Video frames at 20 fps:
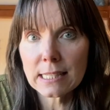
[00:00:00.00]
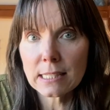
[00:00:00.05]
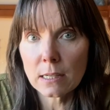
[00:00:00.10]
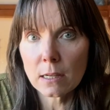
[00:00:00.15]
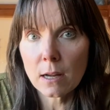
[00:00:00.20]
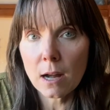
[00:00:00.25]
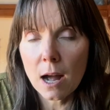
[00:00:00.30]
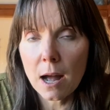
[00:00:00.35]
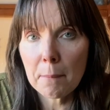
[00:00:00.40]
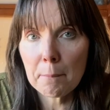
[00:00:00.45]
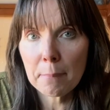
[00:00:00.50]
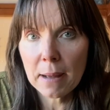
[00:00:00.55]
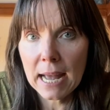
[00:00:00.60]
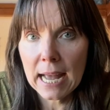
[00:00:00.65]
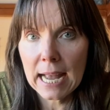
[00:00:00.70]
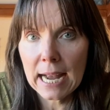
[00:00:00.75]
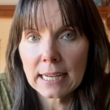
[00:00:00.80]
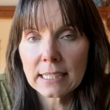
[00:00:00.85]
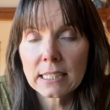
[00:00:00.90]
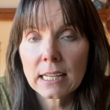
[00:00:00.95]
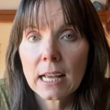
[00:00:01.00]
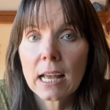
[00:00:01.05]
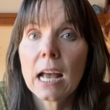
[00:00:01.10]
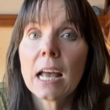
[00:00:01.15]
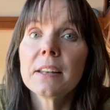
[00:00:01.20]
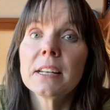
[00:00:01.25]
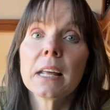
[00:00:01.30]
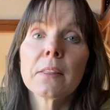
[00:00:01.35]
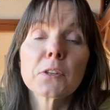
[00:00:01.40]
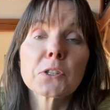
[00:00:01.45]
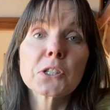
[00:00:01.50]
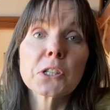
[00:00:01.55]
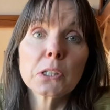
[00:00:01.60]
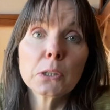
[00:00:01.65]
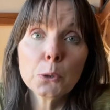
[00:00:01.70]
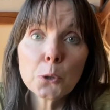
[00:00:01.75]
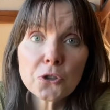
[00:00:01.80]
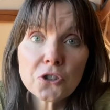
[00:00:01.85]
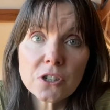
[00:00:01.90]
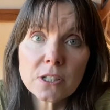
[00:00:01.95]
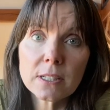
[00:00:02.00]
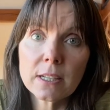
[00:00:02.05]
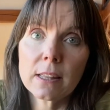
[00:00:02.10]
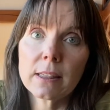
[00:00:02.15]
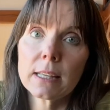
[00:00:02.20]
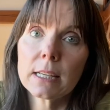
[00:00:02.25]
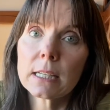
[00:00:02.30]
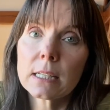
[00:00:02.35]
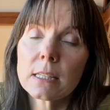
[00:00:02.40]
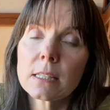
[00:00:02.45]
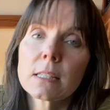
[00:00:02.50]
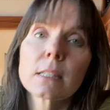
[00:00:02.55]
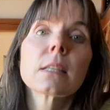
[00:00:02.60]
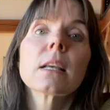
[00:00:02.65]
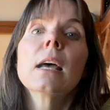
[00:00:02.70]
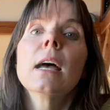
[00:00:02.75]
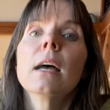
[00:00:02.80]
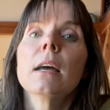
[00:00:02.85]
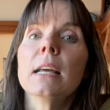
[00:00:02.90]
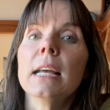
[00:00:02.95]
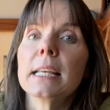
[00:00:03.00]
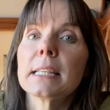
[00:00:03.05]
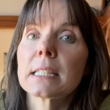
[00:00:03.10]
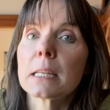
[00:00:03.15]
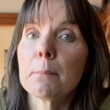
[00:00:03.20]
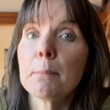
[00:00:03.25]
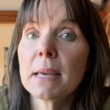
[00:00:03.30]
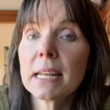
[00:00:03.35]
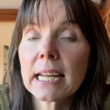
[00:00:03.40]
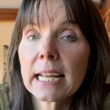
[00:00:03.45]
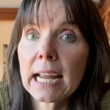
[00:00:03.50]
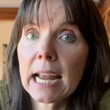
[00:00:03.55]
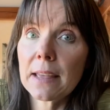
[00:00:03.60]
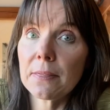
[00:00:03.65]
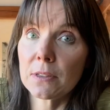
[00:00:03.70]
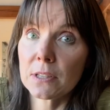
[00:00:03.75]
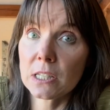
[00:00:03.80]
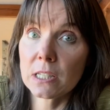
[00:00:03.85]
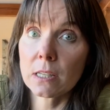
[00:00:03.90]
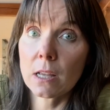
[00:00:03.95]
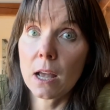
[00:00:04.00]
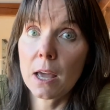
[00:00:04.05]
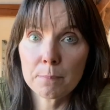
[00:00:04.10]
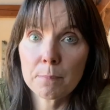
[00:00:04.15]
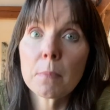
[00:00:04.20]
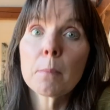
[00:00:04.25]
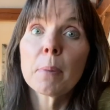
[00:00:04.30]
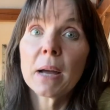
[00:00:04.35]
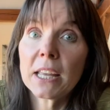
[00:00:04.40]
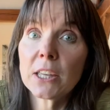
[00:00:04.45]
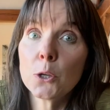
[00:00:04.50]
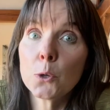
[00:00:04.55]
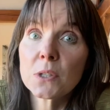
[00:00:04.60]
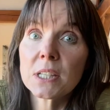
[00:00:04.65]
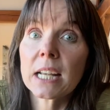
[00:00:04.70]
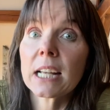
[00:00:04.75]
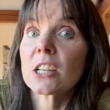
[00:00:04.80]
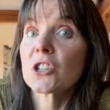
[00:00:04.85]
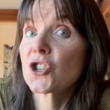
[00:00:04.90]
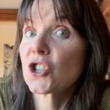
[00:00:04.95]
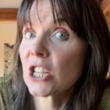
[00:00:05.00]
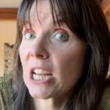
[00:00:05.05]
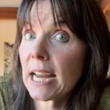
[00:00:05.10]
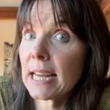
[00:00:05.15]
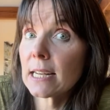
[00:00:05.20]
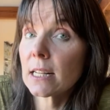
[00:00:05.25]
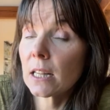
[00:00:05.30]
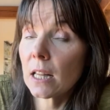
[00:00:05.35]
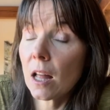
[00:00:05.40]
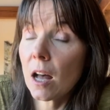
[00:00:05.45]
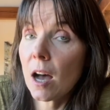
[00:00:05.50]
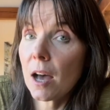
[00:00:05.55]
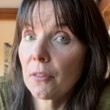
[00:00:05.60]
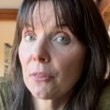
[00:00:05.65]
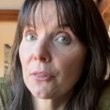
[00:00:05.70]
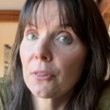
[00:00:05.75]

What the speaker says: and compact. Now the solution to this is to mitigate the sun by using a shade cloth.